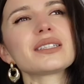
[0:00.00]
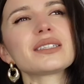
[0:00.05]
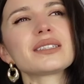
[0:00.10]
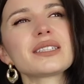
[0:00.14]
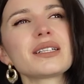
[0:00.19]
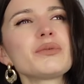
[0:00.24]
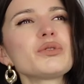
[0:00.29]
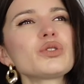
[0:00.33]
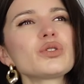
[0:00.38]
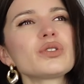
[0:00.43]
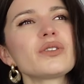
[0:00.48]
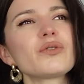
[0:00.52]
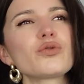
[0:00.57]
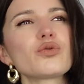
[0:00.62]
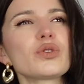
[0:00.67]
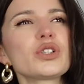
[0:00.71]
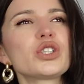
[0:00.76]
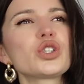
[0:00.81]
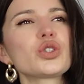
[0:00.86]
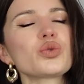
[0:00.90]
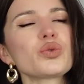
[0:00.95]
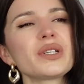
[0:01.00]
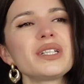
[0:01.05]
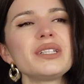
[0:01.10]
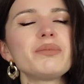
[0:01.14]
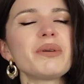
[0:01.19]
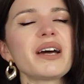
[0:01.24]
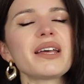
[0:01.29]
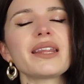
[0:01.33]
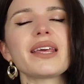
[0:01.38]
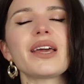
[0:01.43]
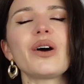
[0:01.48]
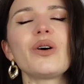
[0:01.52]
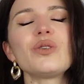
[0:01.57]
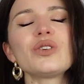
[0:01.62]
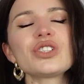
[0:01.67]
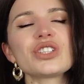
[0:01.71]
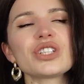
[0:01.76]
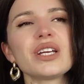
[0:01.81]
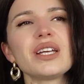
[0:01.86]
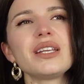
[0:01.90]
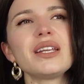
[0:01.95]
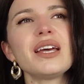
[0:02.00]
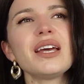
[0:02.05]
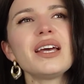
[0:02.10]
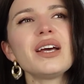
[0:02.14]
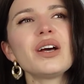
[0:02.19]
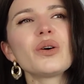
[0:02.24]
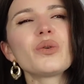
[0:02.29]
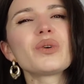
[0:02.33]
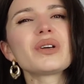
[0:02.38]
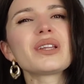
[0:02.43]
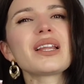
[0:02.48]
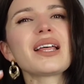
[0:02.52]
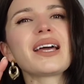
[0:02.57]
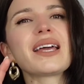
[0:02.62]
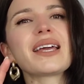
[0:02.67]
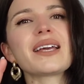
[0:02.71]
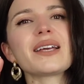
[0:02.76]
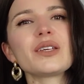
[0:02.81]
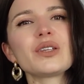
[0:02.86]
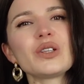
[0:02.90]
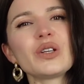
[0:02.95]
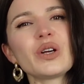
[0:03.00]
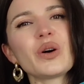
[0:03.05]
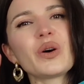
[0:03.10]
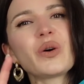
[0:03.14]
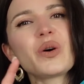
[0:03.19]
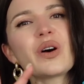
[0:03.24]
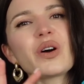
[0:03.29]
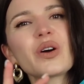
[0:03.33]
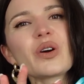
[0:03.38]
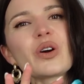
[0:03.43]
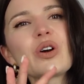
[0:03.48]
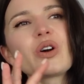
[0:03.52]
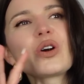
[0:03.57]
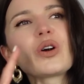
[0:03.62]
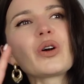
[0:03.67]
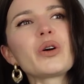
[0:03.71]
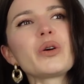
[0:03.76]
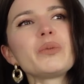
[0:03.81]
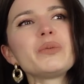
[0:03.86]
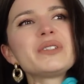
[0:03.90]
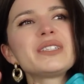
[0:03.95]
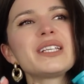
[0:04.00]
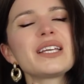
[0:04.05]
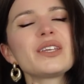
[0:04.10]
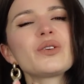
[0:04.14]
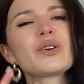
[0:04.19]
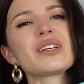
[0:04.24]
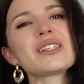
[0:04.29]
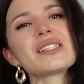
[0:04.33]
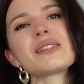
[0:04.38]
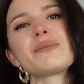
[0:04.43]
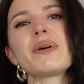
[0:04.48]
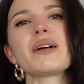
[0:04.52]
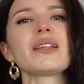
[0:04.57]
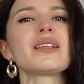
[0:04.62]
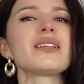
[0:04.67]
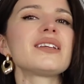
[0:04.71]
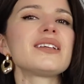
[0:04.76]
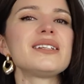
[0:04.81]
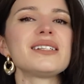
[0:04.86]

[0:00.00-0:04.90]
some sort of retreat by the ocean with, like, you know, herbs that you can smell in the